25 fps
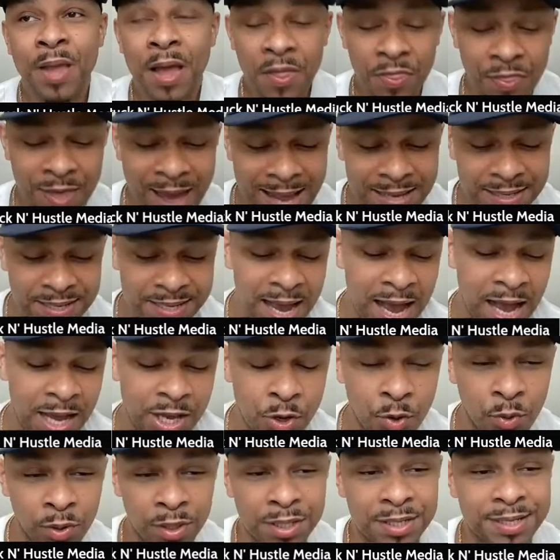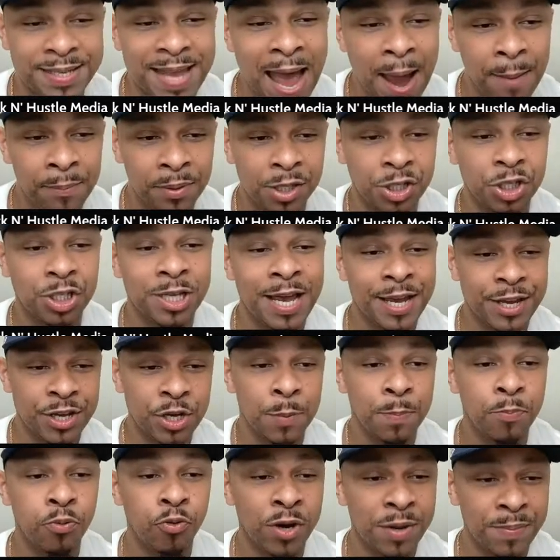That's how you will establish like
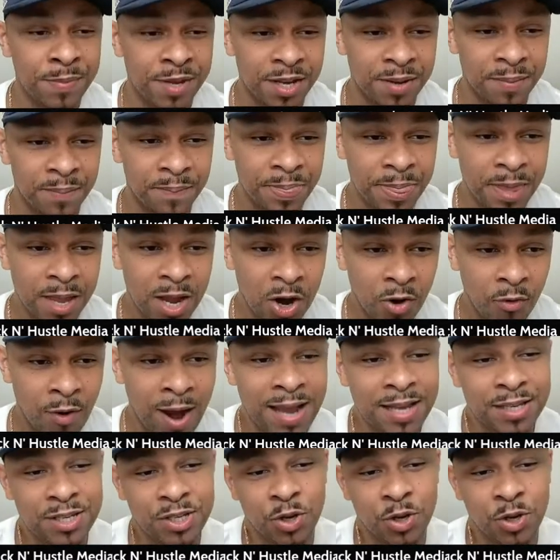your premium, right?